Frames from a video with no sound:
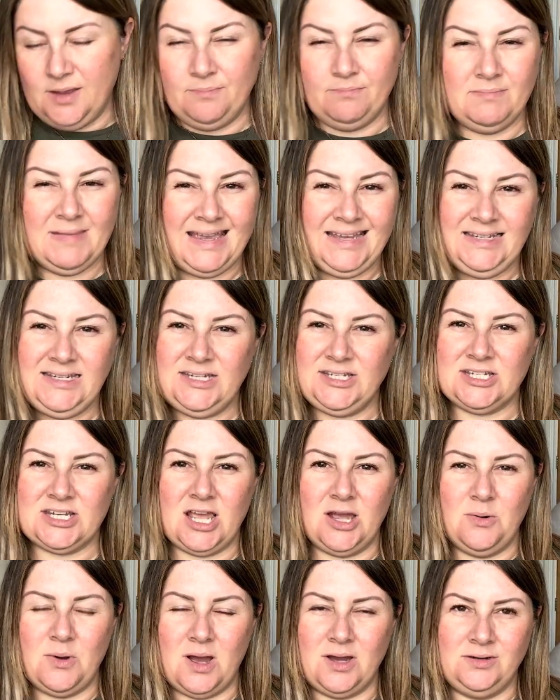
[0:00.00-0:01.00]
mainly to
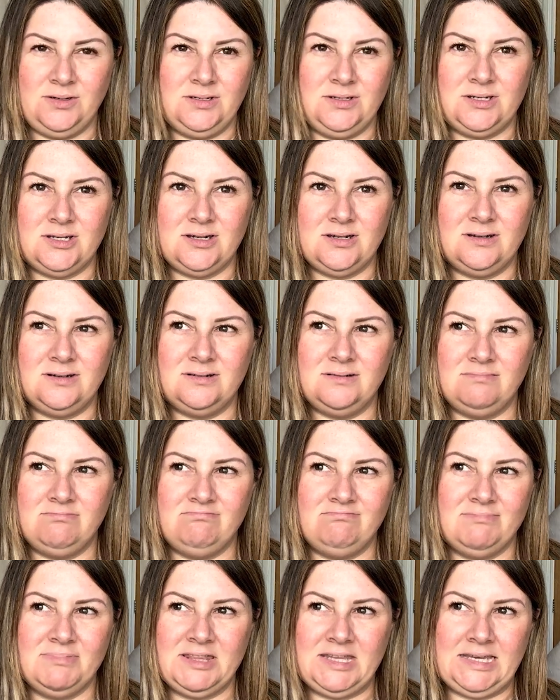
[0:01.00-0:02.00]
go under
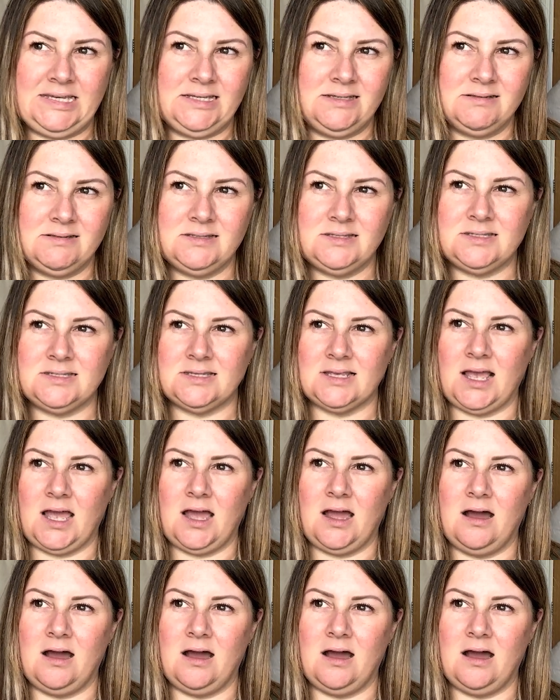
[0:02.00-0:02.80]
things.